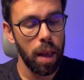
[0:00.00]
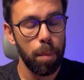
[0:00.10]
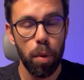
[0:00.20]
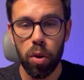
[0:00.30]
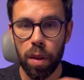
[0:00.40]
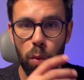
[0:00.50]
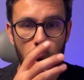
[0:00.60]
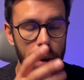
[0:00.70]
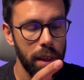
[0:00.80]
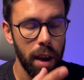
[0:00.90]
a book
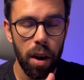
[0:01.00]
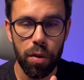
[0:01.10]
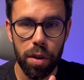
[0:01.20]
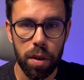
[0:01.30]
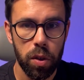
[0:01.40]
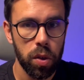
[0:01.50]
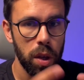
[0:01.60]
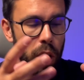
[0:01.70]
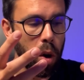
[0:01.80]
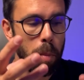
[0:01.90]
where the authors
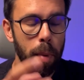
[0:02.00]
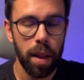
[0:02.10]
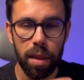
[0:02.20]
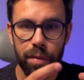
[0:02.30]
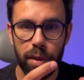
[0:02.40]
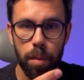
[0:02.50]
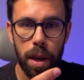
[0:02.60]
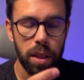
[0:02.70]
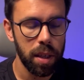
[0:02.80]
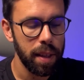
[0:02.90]
compiled
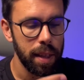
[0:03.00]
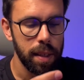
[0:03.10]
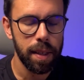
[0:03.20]
information and